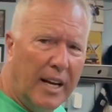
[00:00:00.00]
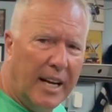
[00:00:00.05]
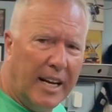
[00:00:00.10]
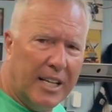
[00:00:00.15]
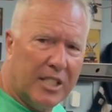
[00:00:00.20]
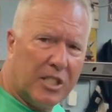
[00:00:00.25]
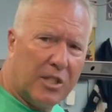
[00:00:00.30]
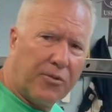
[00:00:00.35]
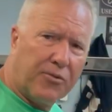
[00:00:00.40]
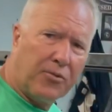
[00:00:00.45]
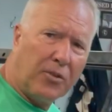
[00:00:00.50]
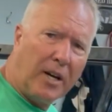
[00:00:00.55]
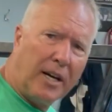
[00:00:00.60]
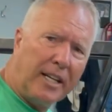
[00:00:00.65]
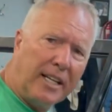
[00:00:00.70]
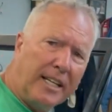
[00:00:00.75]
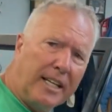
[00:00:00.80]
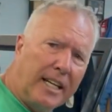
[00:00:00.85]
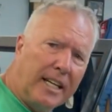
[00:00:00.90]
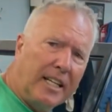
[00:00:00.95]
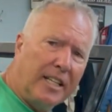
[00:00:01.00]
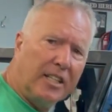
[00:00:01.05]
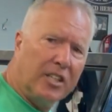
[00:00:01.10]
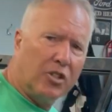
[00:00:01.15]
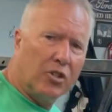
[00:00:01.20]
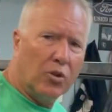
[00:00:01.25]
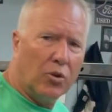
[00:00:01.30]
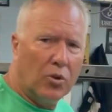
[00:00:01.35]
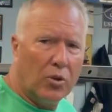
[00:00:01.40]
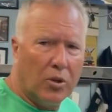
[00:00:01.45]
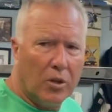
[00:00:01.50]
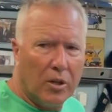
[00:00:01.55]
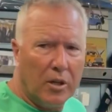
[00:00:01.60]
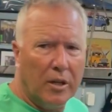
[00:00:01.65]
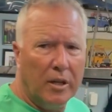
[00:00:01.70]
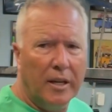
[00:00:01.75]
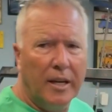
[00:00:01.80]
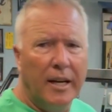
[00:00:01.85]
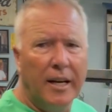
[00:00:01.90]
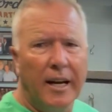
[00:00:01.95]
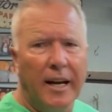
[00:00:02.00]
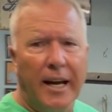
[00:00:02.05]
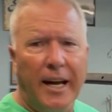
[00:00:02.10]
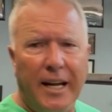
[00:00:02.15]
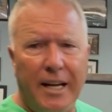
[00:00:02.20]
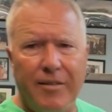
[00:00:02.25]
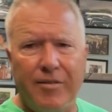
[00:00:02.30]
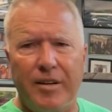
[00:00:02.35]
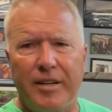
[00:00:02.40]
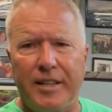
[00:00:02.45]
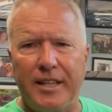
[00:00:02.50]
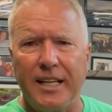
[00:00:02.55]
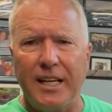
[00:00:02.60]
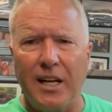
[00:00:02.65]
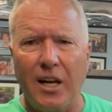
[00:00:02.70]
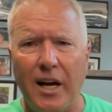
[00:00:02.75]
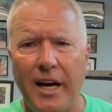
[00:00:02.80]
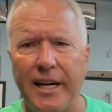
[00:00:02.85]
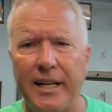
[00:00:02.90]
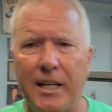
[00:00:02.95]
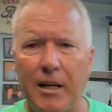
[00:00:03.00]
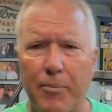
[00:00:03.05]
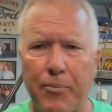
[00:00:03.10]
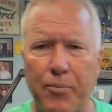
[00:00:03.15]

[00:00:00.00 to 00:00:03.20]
as the front and getting the door and everything lined up